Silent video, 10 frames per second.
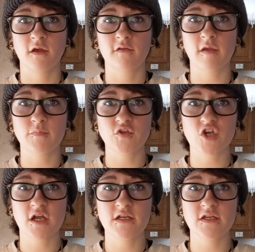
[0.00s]
accept the
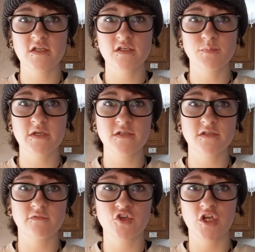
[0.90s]
Chinese
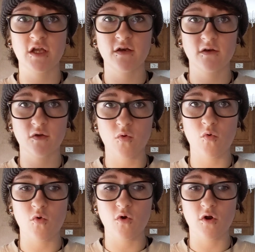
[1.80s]
pieces of shit
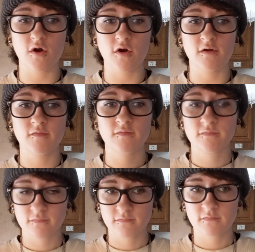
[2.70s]
or
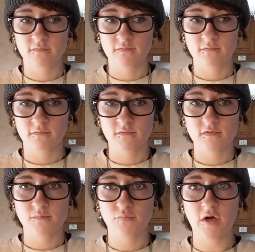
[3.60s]

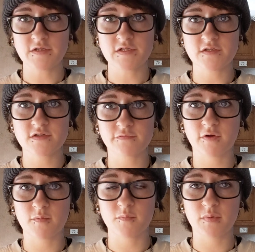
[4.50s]
presents
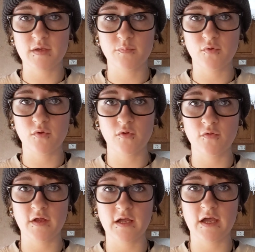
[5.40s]
from
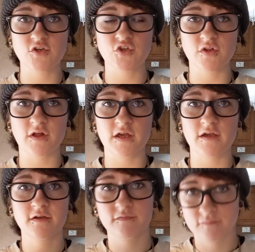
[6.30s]
people that I actually
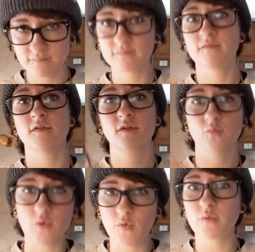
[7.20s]
like
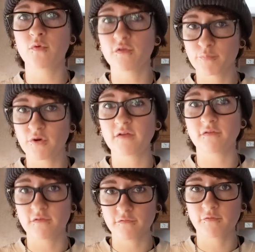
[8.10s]
we went with
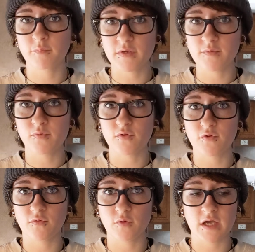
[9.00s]
presents from
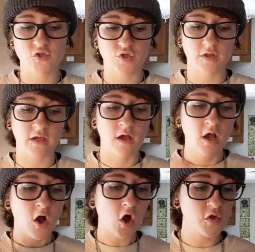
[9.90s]
people we actually like.
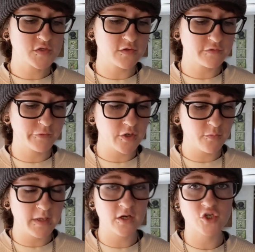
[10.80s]
Also, this
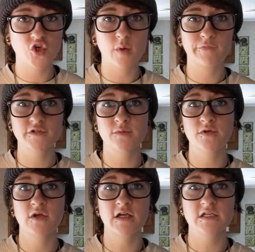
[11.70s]
video may not show up for some
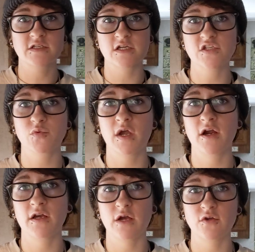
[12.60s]
of you guys because I
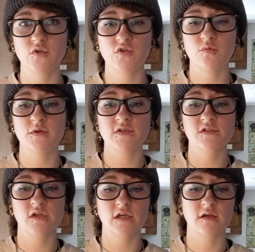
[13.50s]
swear, and now YouTube
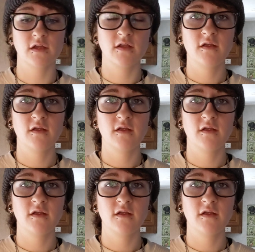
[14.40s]
is like